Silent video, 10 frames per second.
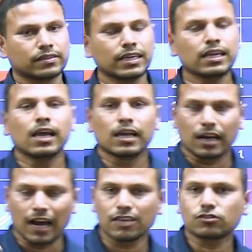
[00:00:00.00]
in the
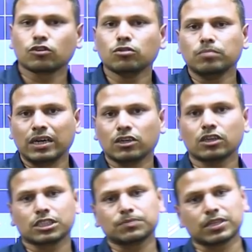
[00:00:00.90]
classroom
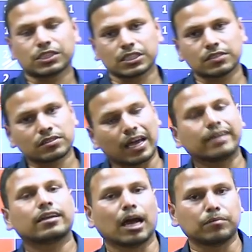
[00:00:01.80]
mentorship sessions
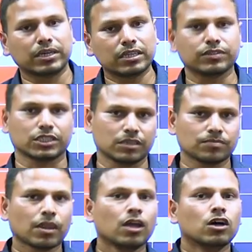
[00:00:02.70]
and rapid revision.
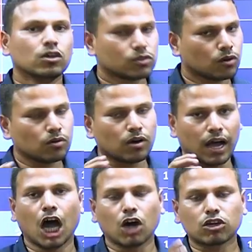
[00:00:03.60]
So
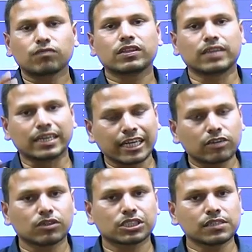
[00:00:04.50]
out of the
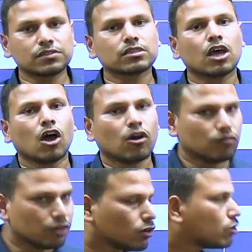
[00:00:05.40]
thirteen questions
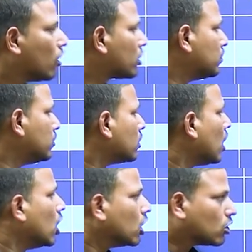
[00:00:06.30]
we could contribute
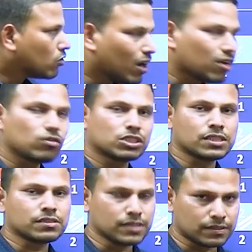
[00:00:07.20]
twelve
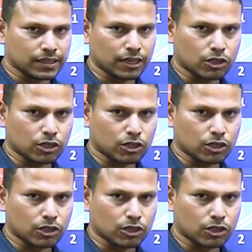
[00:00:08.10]
questions this year